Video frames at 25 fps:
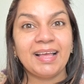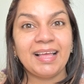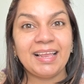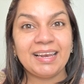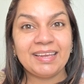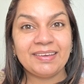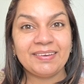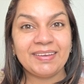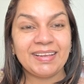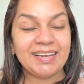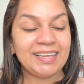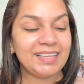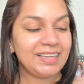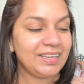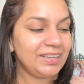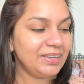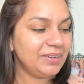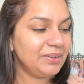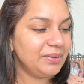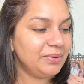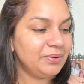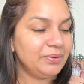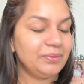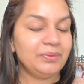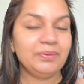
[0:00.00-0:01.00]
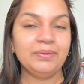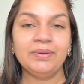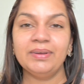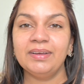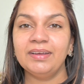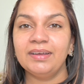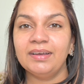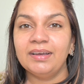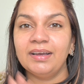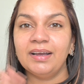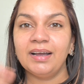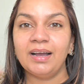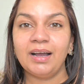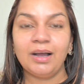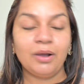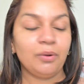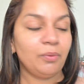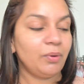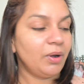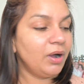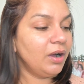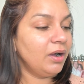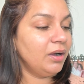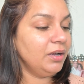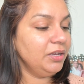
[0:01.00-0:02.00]
Hello, hello. How
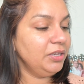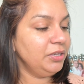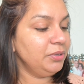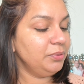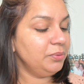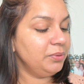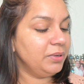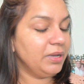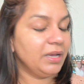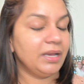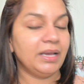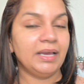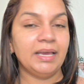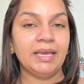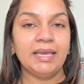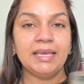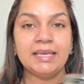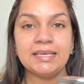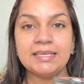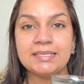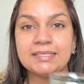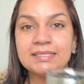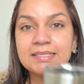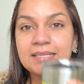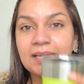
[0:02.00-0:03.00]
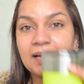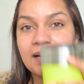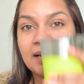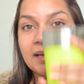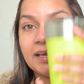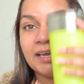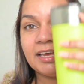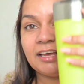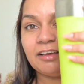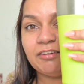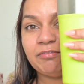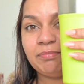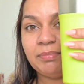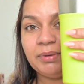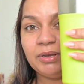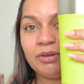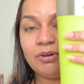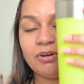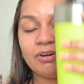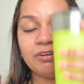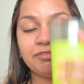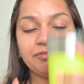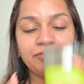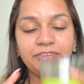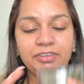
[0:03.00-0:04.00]
are you guys? I have my
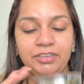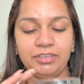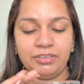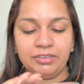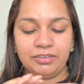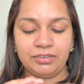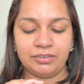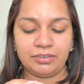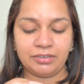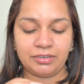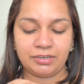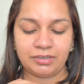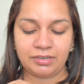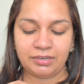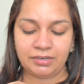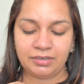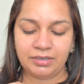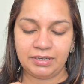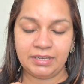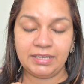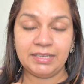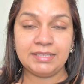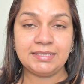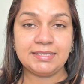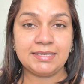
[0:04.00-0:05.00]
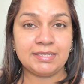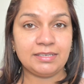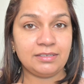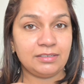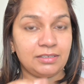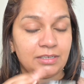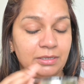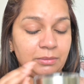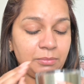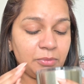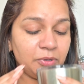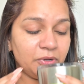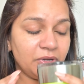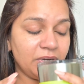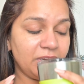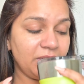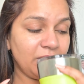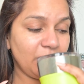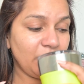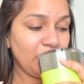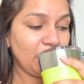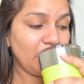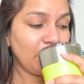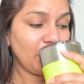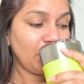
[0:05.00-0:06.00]
coffee here. It's an early
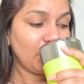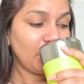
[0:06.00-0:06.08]
morning.